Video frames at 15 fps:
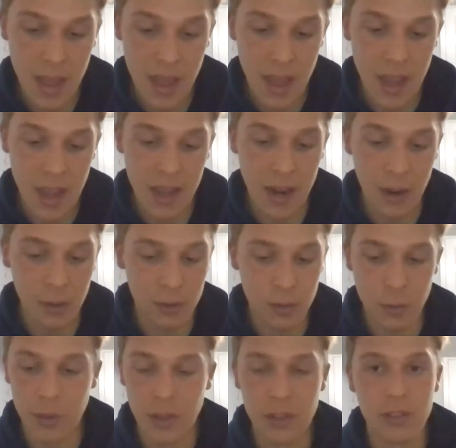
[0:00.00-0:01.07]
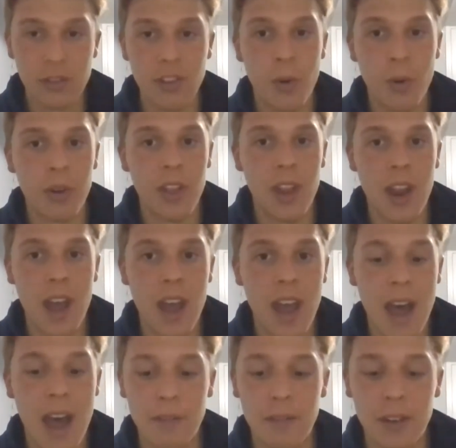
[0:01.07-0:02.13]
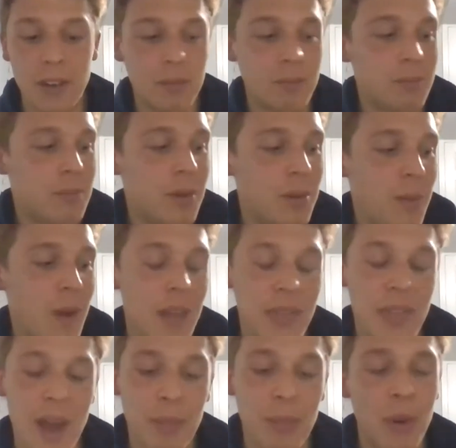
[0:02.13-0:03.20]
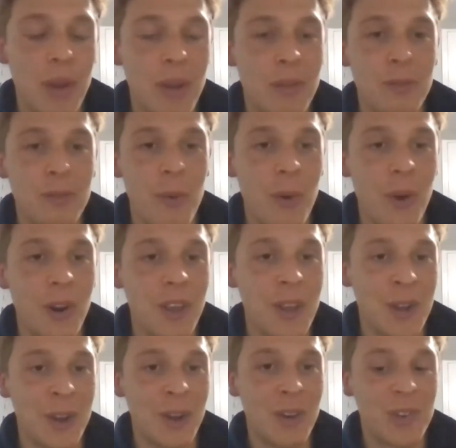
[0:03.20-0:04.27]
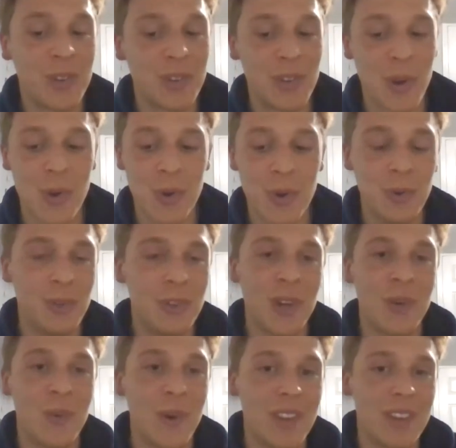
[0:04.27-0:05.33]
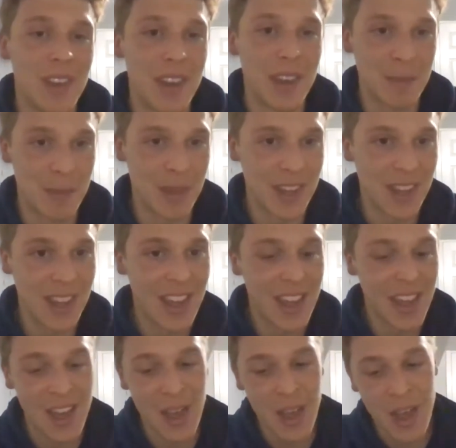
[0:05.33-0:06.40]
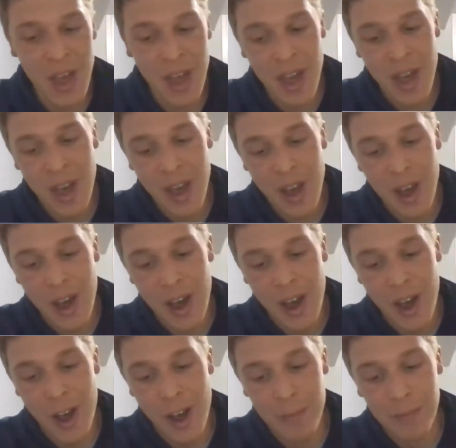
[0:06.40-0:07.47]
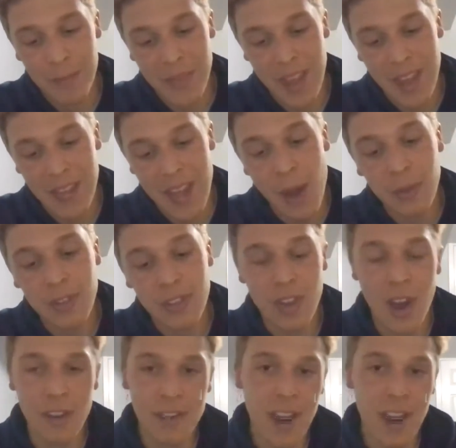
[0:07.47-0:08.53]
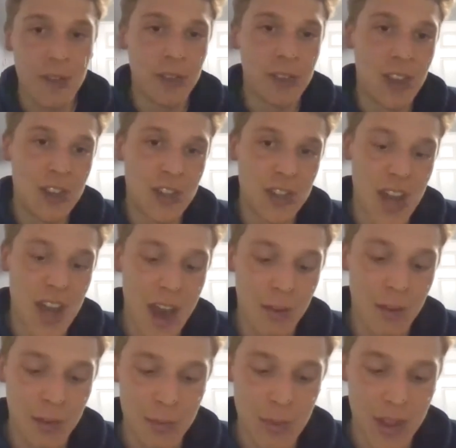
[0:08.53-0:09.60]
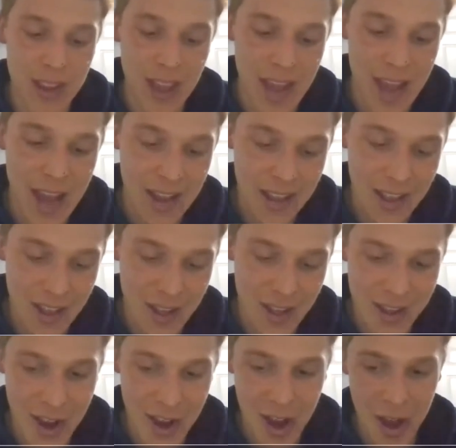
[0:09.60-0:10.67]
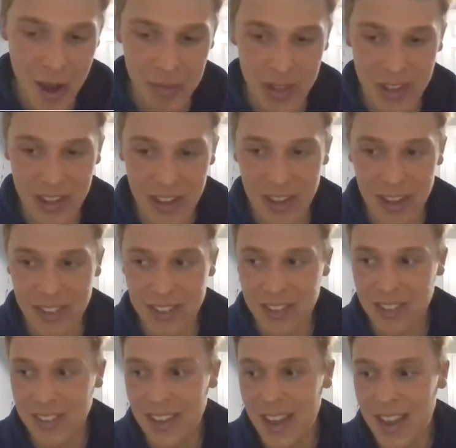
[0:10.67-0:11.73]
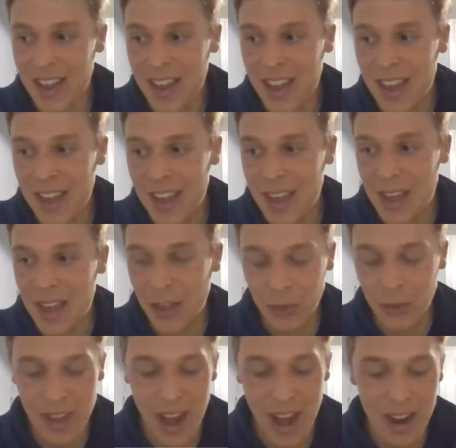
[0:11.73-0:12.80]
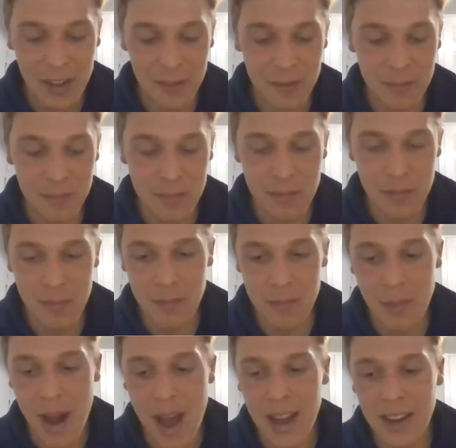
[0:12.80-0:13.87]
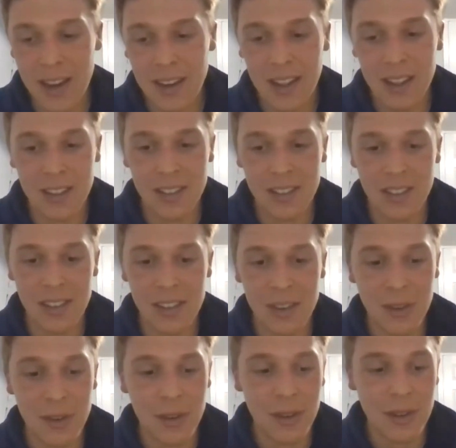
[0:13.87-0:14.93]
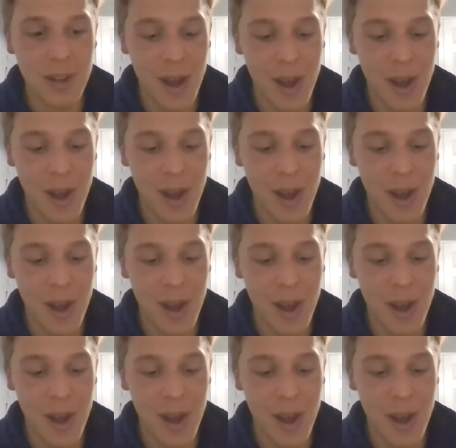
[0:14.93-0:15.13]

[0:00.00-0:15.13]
I was swimming slower than I have in, at that point, 4 years. So who's going to want to take me? And that was a tough conversation to have with my dad, because it was kind of mine and his deal,